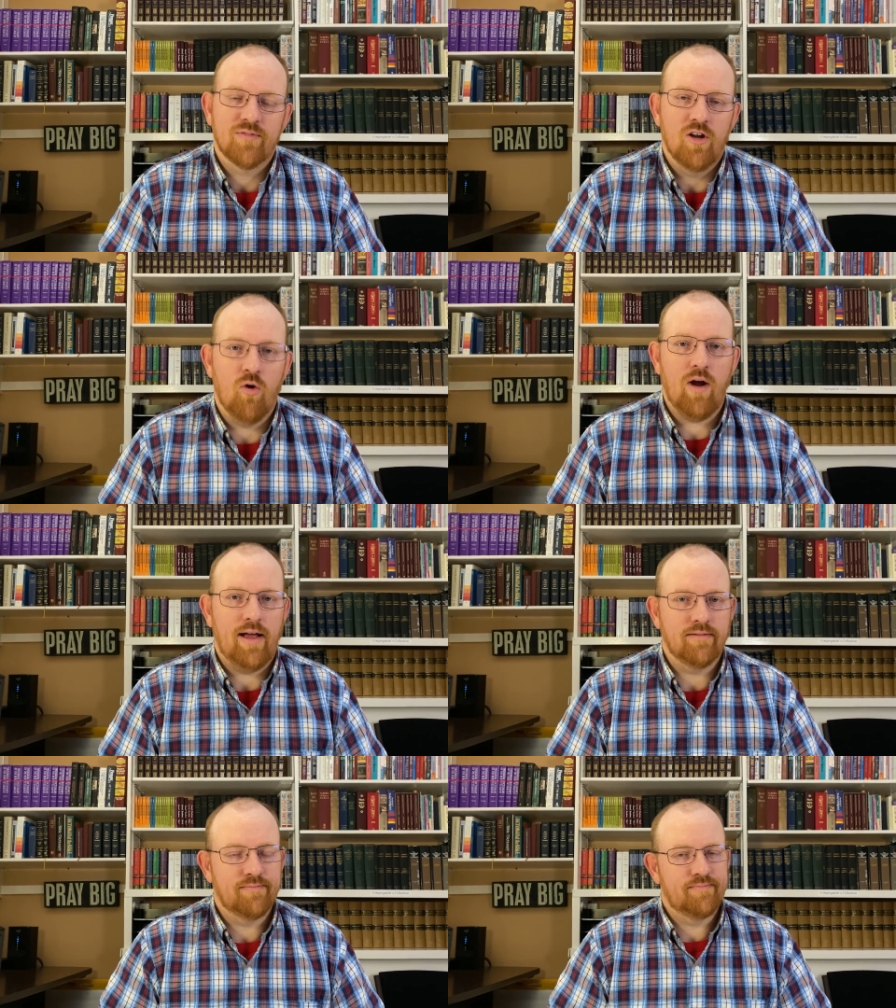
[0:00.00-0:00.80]
All right,
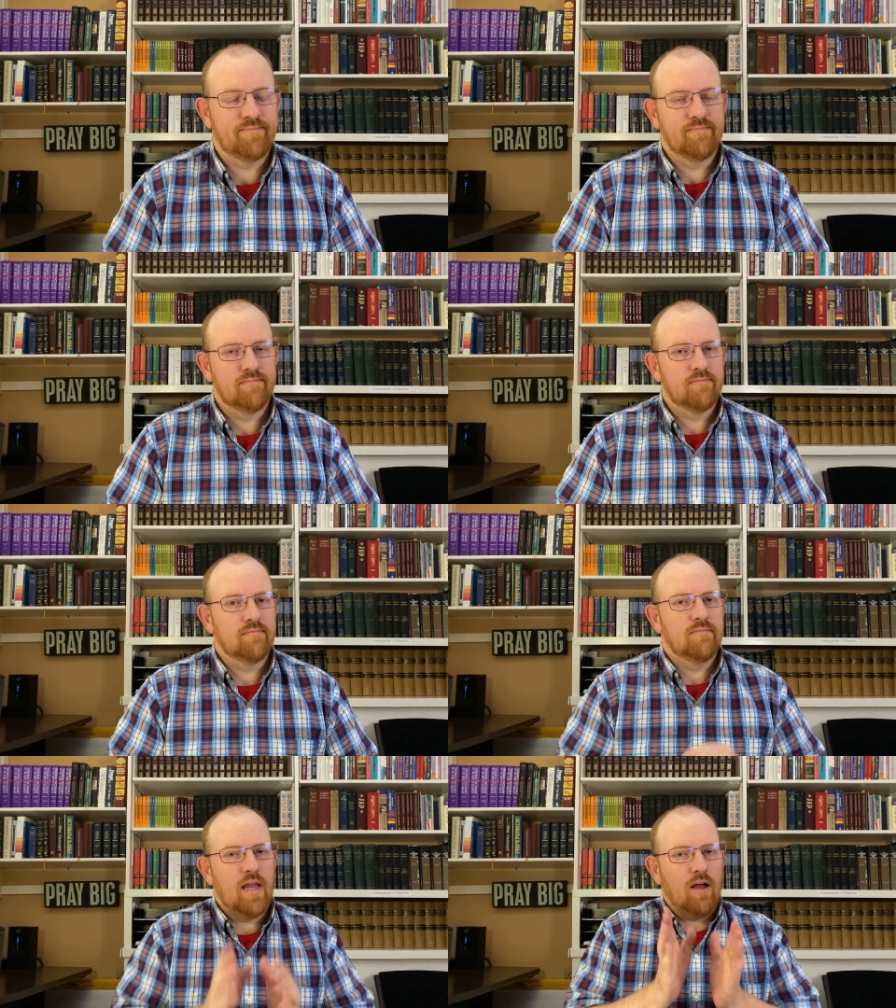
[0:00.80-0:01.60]

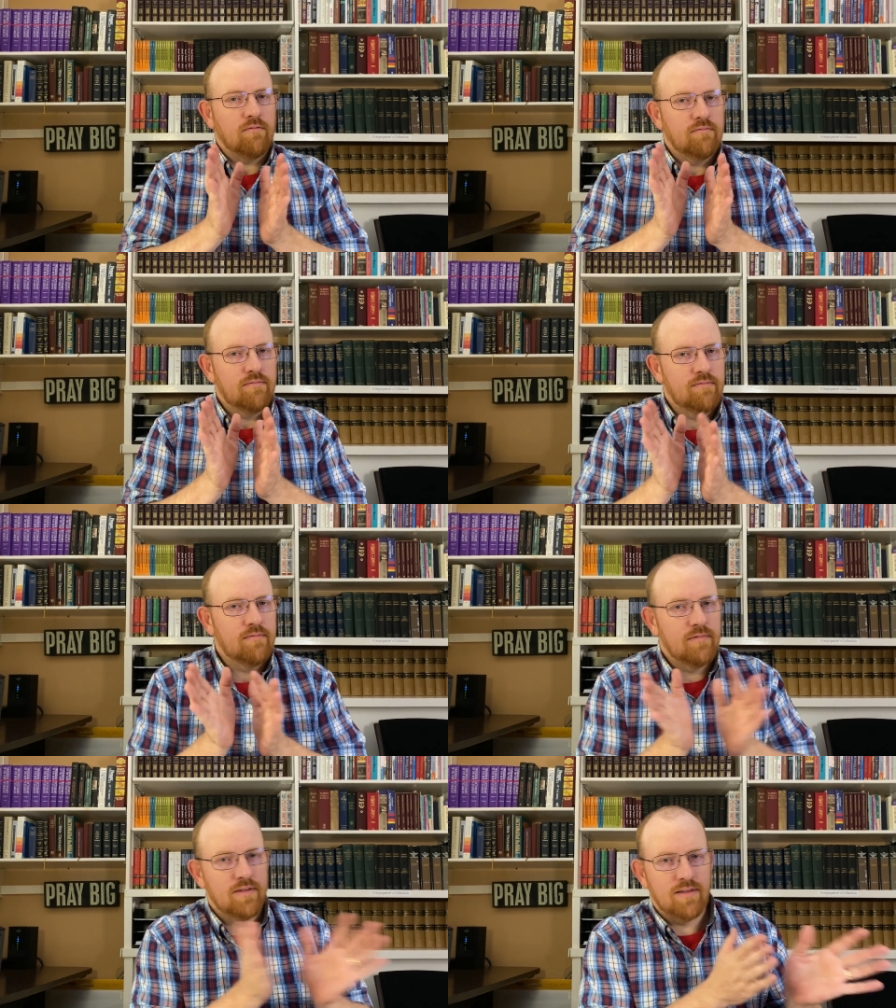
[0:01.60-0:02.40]
now
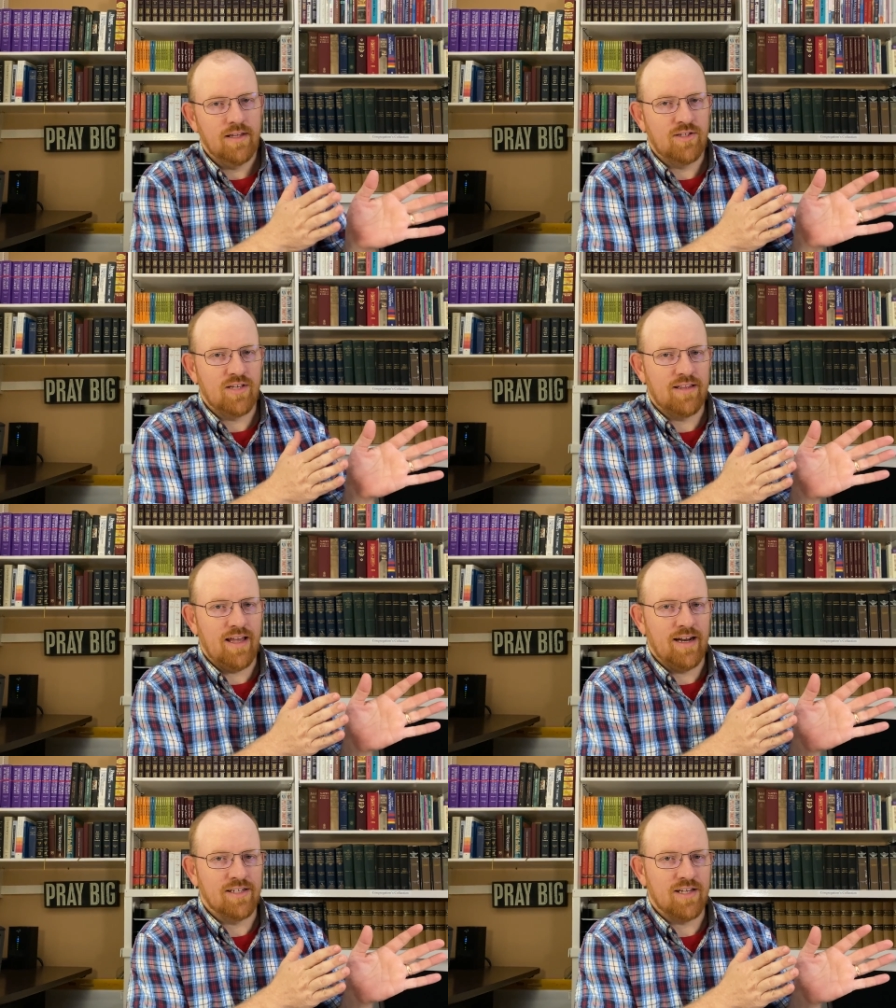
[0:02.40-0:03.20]
let's set
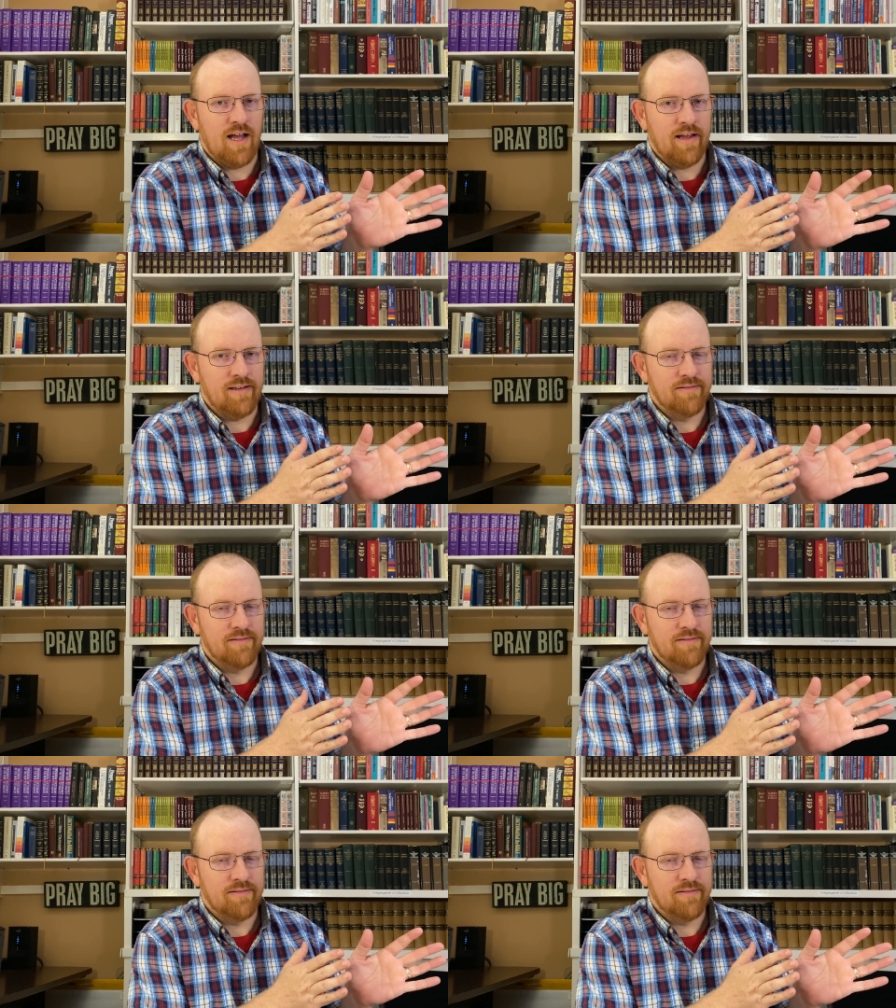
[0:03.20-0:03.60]
that aside.